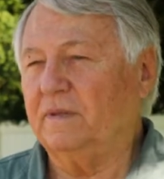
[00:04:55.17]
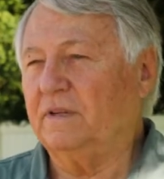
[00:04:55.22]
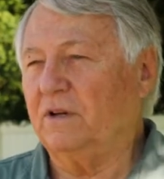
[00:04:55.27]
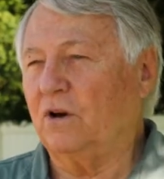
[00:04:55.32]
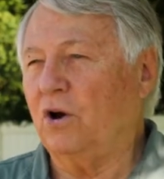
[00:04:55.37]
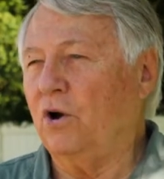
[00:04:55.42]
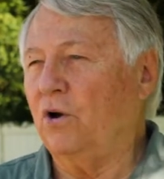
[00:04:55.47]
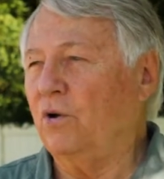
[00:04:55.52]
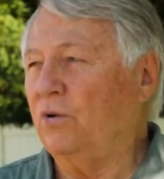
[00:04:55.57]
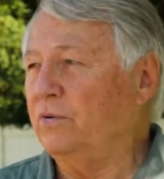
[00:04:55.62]

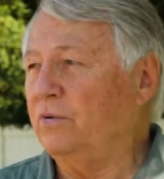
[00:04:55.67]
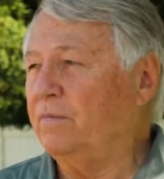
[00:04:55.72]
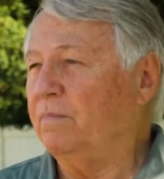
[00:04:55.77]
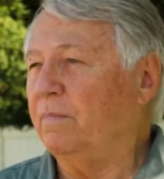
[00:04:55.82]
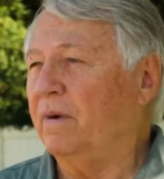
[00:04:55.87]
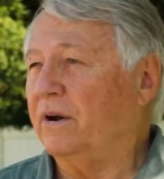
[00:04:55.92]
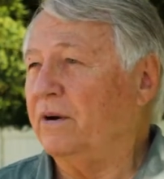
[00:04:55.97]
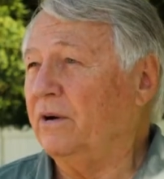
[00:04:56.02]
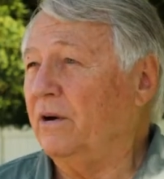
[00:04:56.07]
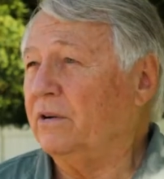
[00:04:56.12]
code,
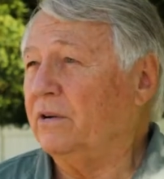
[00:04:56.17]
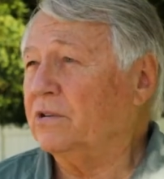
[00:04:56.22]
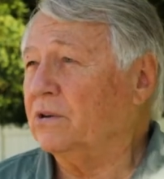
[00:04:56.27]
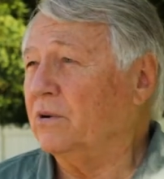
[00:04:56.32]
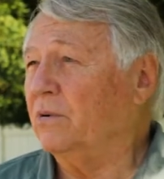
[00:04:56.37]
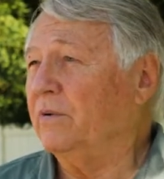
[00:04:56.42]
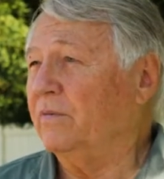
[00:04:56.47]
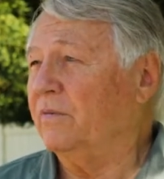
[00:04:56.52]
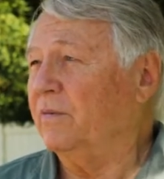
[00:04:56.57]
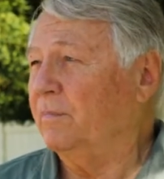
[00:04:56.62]
but
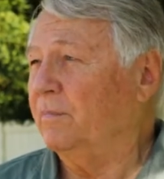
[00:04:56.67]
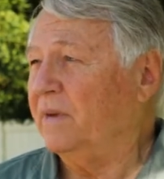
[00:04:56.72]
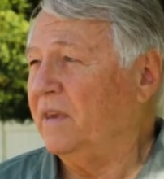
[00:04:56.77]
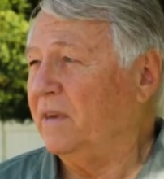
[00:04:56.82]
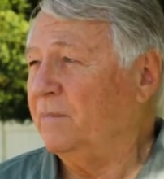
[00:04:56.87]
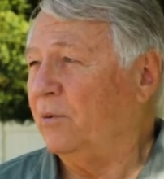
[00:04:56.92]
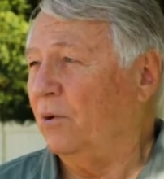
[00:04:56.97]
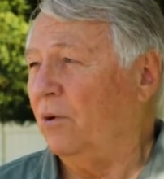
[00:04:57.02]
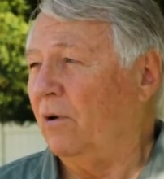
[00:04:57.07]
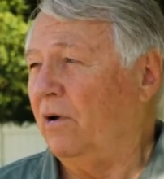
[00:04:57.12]
also of the
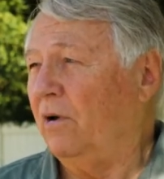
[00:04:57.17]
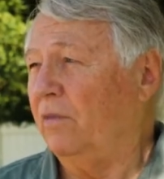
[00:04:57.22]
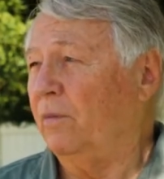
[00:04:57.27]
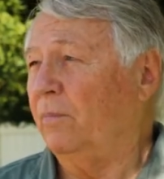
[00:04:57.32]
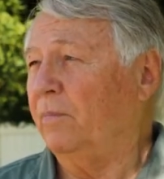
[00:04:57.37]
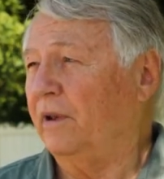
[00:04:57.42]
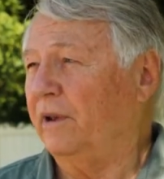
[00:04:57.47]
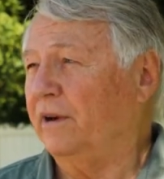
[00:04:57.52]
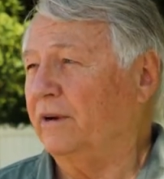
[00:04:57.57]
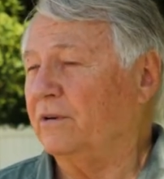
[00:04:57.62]
people, all the
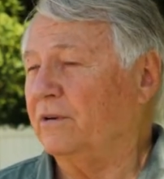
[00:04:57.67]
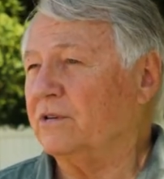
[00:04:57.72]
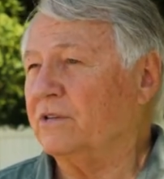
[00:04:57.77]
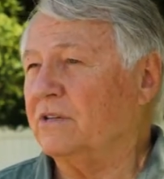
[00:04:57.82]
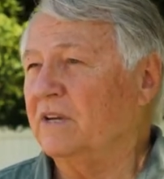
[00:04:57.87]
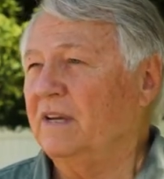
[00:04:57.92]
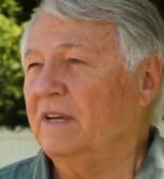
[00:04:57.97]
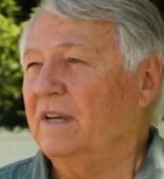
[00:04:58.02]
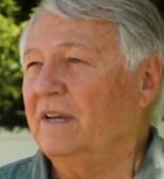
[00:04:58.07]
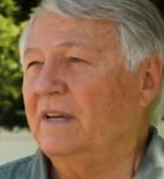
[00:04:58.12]
players.
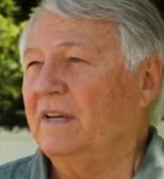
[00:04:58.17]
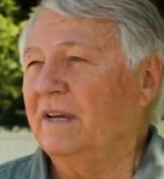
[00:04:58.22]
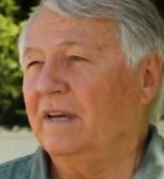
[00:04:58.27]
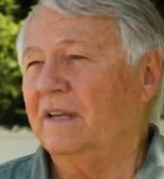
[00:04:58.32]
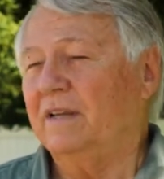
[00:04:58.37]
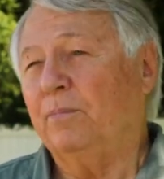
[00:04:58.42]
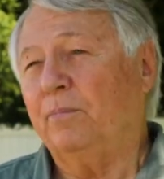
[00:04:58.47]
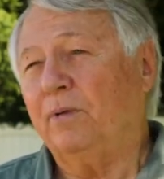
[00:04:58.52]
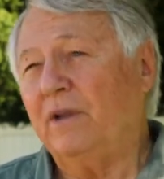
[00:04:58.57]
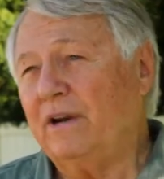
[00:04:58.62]

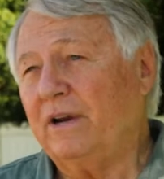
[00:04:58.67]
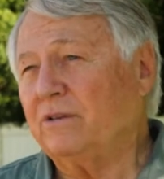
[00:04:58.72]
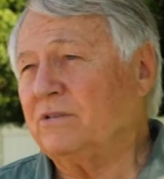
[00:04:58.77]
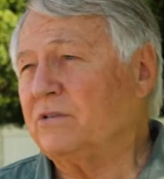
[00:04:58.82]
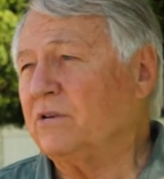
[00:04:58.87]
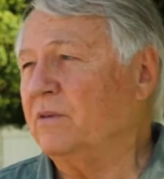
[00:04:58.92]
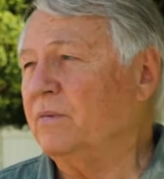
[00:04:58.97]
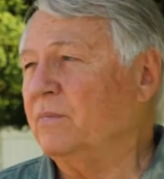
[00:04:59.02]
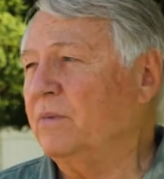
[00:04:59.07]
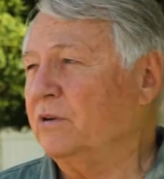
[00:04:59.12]
And the
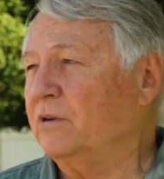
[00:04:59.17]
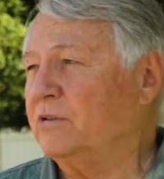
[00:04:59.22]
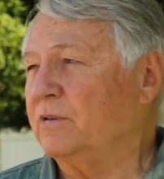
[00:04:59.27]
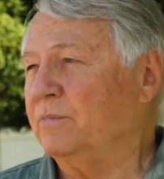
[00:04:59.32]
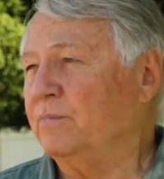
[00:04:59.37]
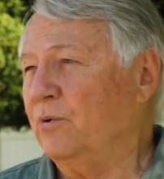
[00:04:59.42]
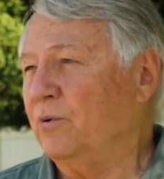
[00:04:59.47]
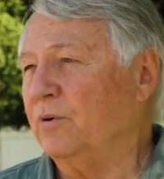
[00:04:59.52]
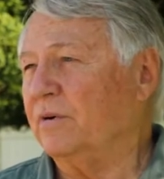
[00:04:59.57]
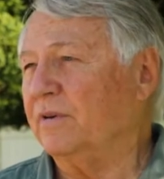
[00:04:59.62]
players are the most
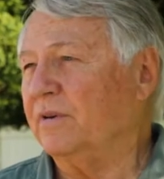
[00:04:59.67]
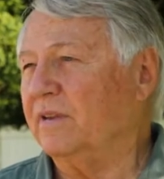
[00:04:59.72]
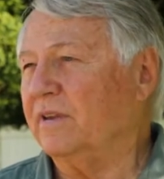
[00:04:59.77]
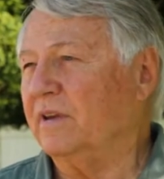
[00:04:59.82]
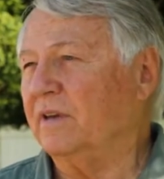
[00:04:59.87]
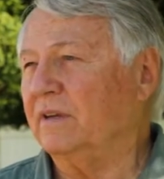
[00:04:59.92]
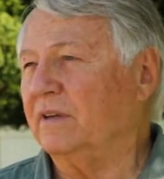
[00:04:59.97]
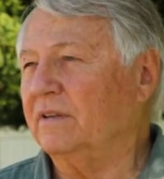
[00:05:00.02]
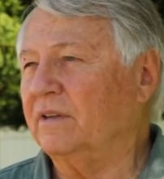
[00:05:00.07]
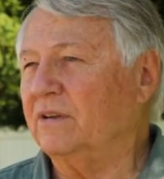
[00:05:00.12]
important
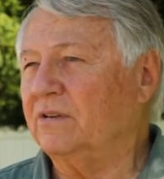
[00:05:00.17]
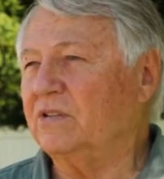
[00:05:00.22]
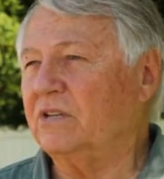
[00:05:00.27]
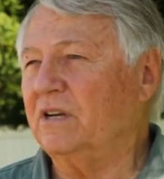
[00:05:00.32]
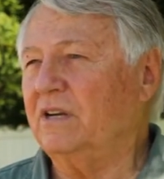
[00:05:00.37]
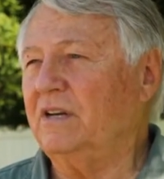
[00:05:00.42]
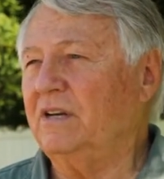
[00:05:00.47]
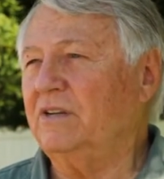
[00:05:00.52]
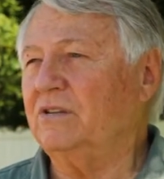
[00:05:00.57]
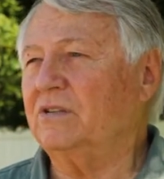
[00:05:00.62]
thing. The
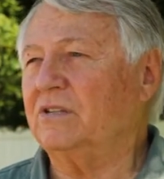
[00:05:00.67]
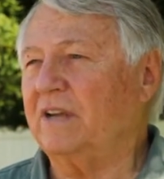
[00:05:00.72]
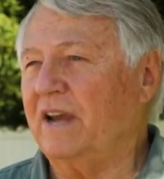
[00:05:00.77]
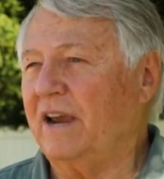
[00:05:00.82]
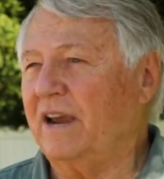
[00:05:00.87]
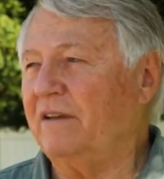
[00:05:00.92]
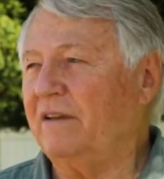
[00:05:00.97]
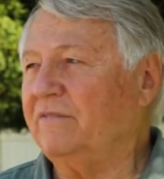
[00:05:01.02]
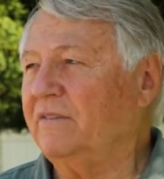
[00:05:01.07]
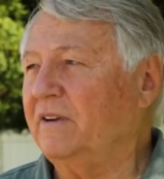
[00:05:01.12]
city
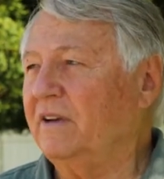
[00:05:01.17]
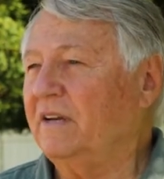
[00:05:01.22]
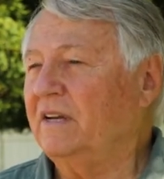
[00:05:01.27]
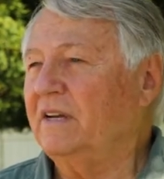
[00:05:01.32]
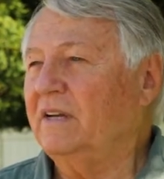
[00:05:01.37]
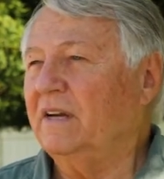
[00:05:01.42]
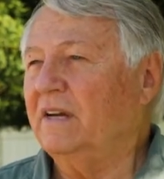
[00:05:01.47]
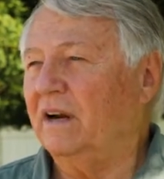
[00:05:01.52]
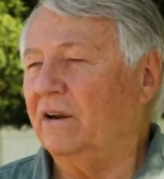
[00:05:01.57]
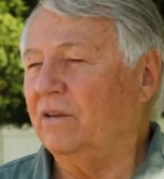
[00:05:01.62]
staff
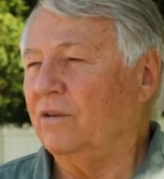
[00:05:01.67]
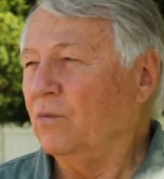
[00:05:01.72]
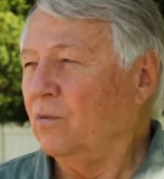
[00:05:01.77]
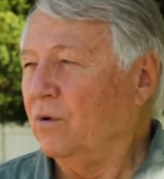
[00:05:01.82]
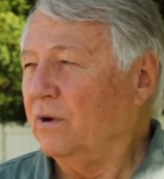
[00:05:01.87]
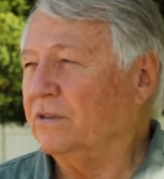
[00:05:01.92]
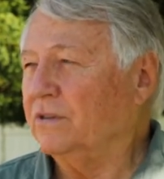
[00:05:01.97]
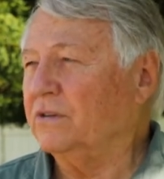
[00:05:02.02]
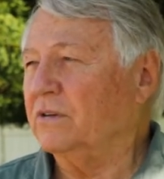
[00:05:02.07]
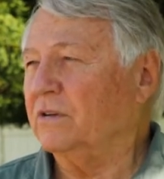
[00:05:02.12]
are the
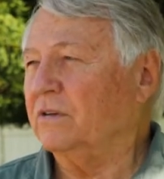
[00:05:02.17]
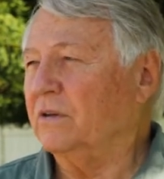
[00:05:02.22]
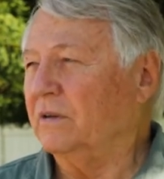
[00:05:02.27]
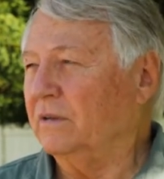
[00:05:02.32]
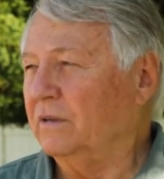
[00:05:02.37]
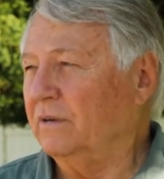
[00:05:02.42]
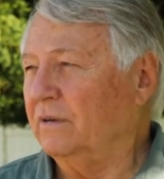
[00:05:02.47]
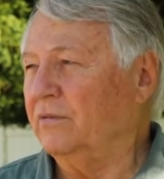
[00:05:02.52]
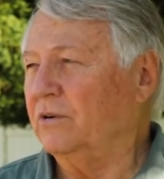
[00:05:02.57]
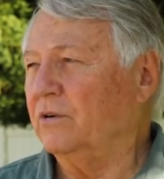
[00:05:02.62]
ones that
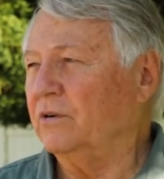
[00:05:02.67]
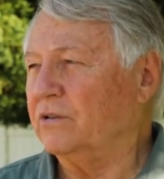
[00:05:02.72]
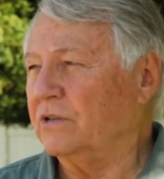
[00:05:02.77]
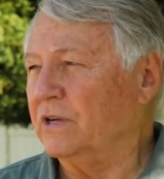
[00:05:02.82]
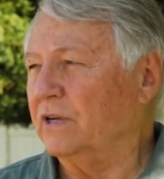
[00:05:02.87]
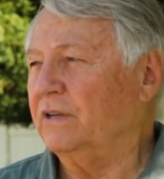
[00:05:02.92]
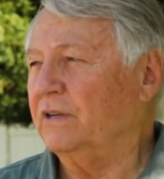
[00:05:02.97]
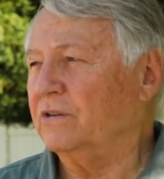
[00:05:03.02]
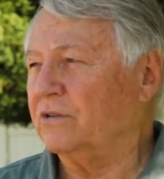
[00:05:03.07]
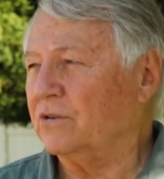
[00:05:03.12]
deliver
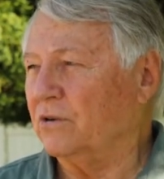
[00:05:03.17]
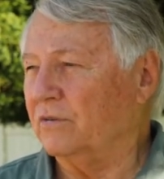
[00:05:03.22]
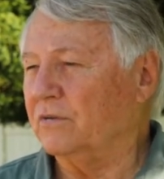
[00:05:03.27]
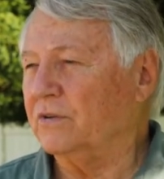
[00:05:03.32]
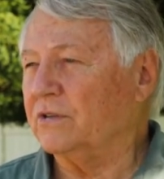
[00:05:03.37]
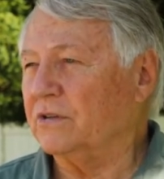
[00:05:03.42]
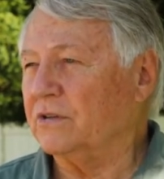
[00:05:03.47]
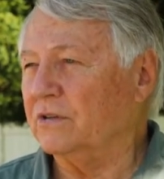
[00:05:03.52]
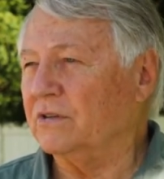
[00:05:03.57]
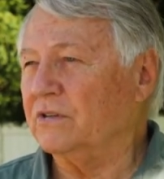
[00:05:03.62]
city
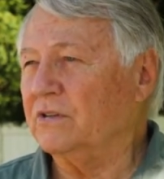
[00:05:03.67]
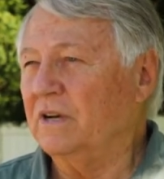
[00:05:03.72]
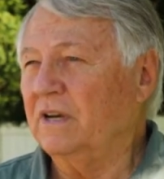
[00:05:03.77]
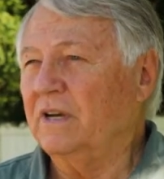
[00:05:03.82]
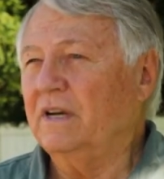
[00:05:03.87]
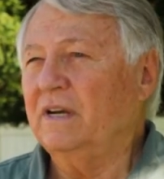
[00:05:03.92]
services.